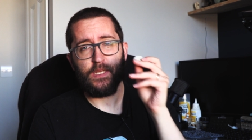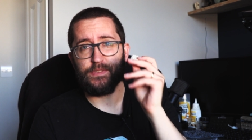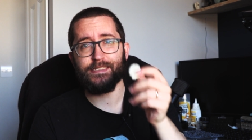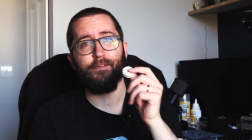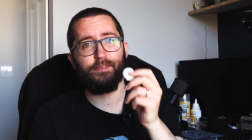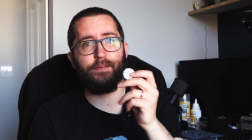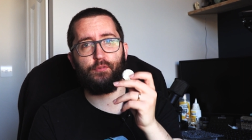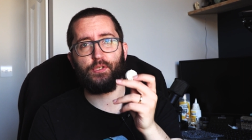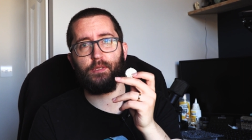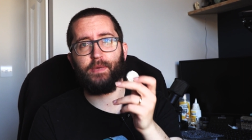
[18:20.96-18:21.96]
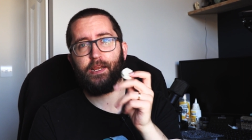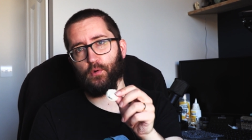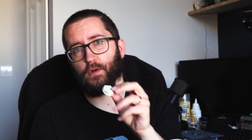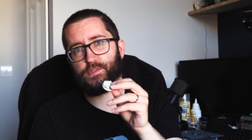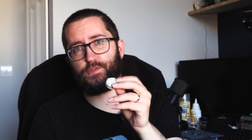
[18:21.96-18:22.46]
I would definitely have a look at
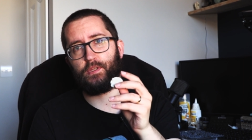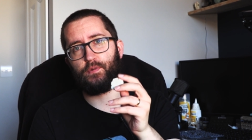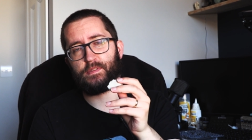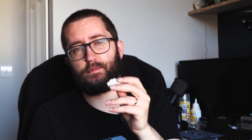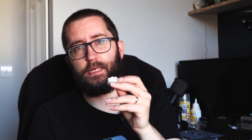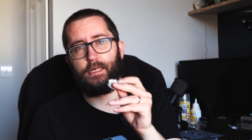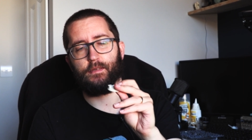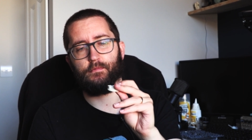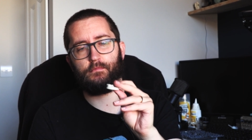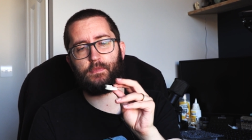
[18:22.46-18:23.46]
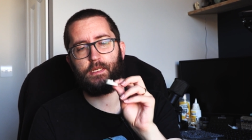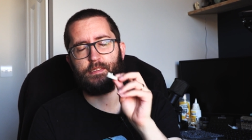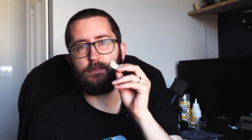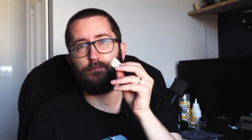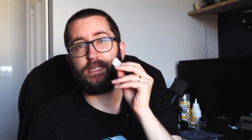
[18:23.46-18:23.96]
Micro Art Studios'
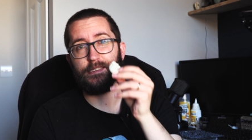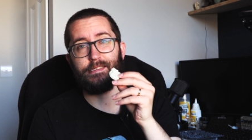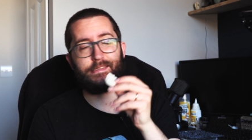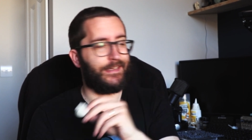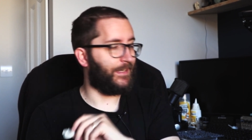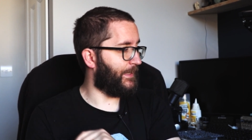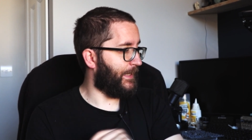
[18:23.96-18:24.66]
custom bases.